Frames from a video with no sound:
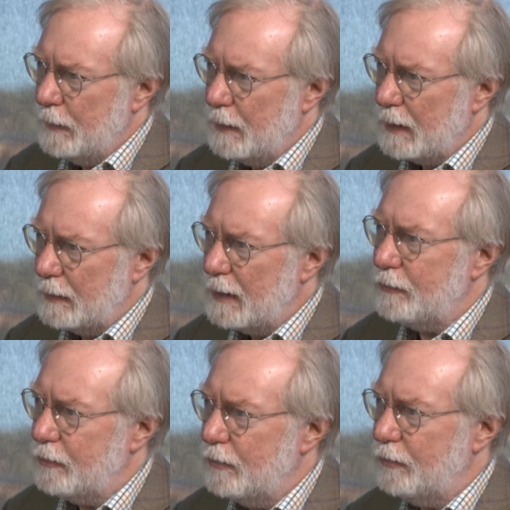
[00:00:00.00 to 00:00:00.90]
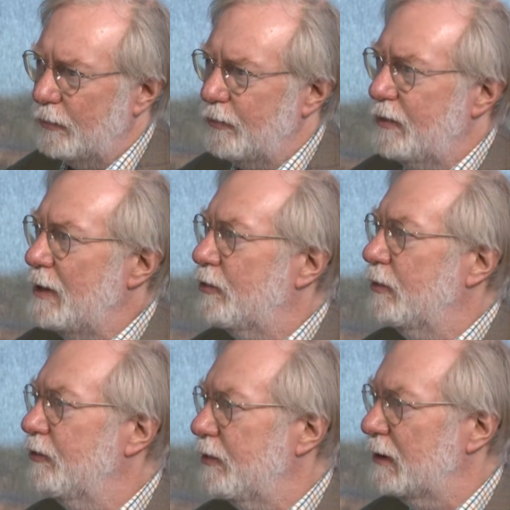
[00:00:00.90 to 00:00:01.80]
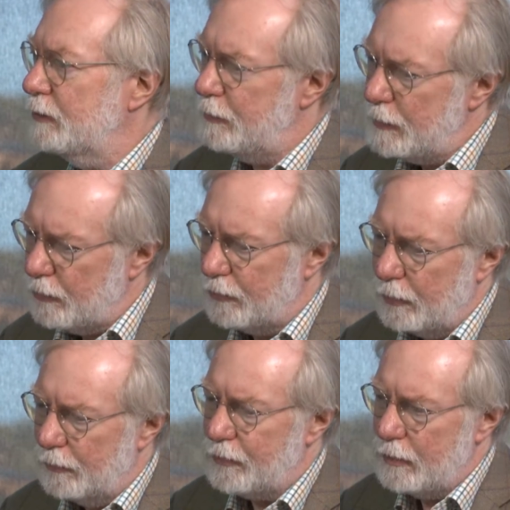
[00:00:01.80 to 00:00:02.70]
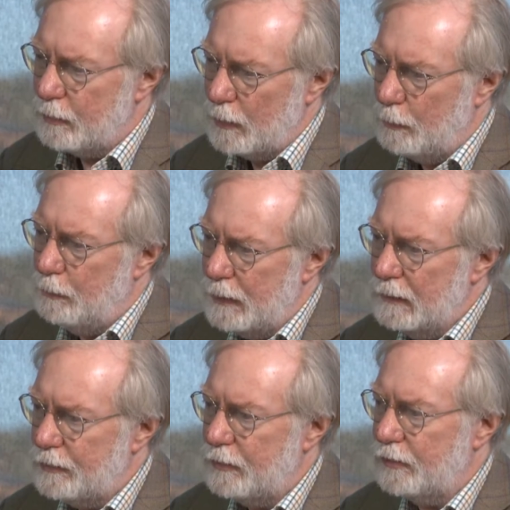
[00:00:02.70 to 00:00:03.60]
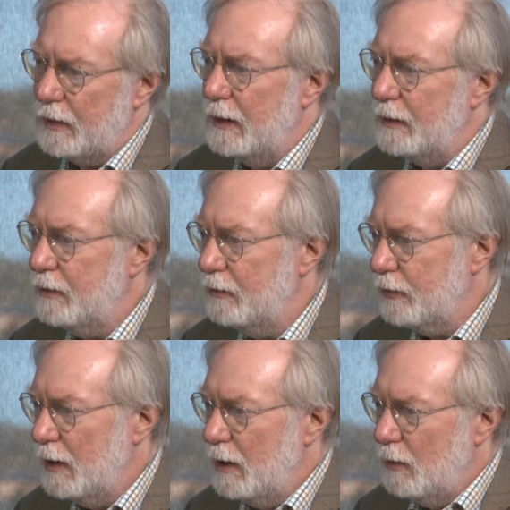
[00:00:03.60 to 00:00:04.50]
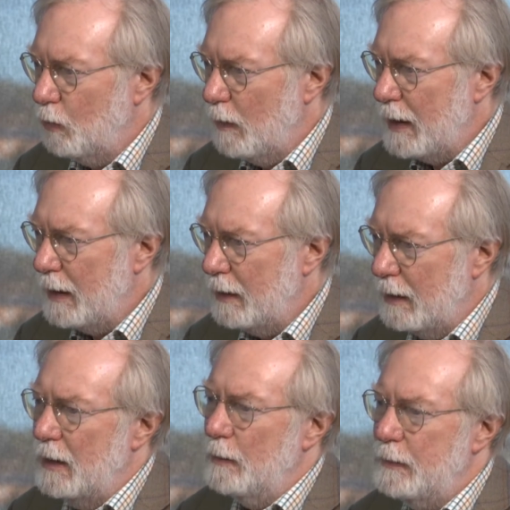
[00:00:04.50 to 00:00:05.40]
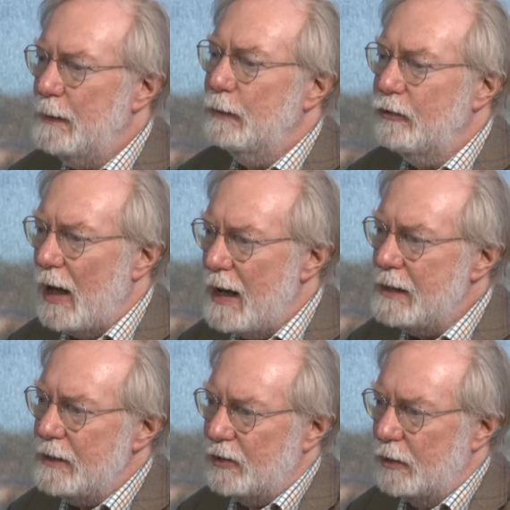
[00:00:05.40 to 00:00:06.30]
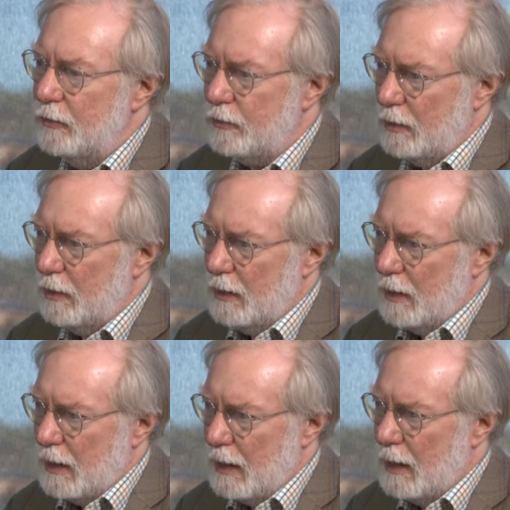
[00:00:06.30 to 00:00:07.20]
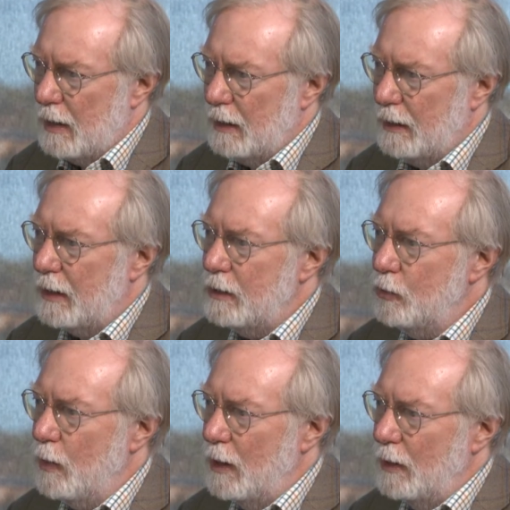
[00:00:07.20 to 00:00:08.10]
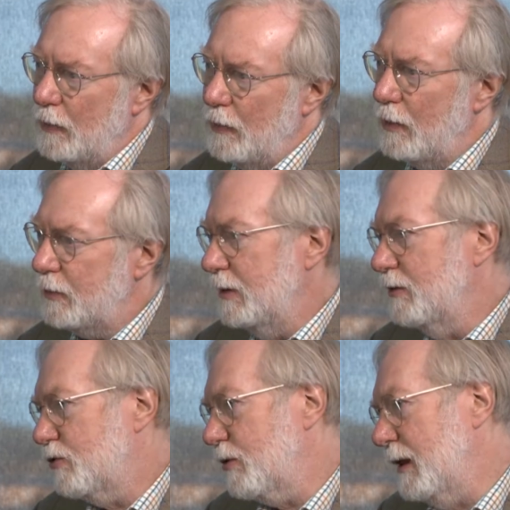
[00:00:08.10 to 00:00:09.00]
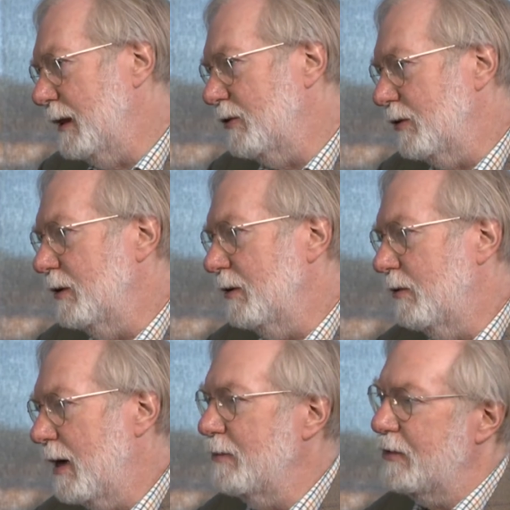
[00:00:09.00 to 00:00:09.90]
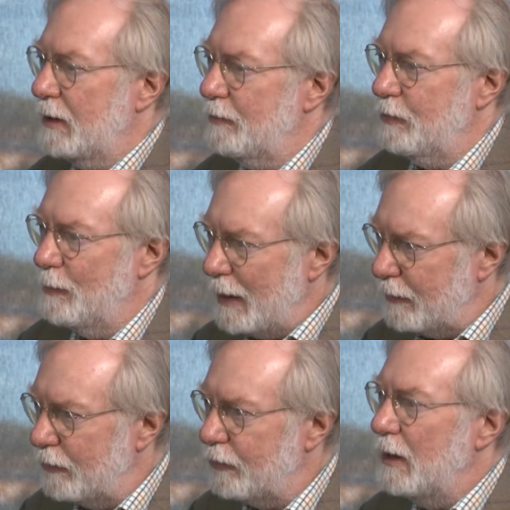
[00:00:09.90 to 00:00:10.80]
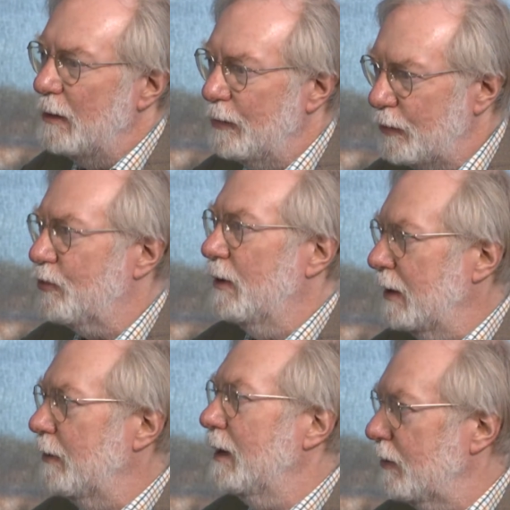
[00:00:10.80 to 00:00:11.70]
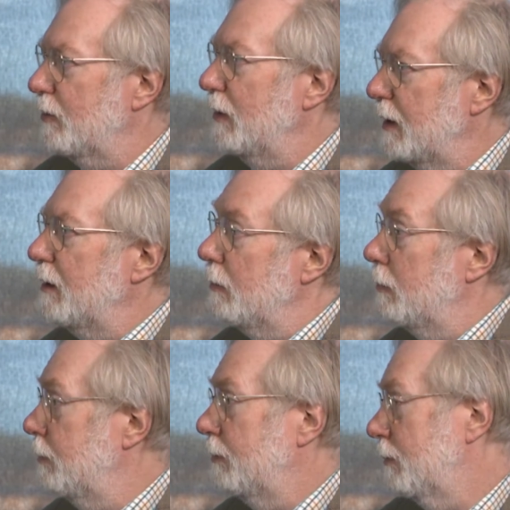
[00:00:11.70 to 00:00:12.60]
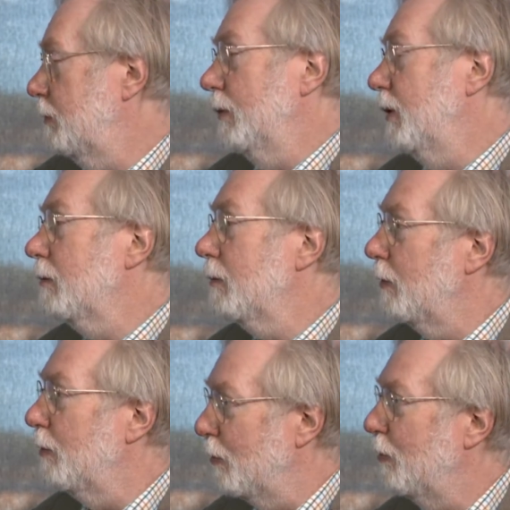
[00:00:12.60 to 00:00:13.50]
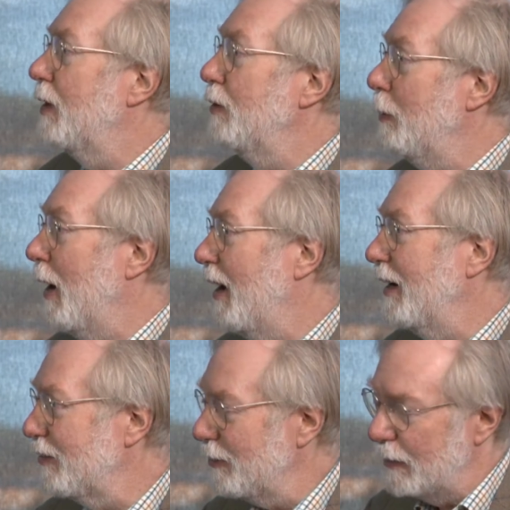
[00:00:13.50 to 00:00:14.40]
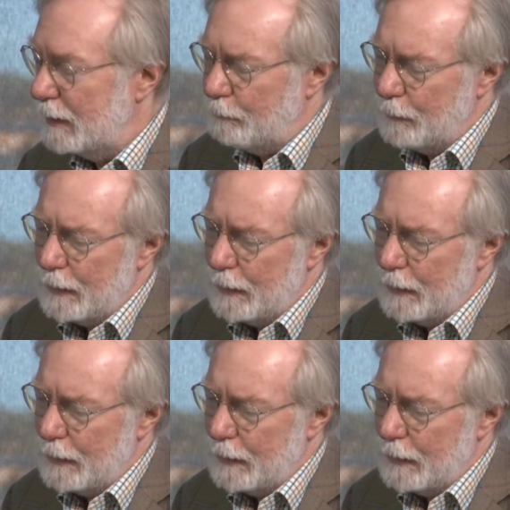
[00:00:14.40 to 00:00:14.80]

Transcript: that's the sort of central struggle to focus on, so that we build societies where people's energies go not in trying to grab stuff from others, but trying to actually, grow the pie, as it were.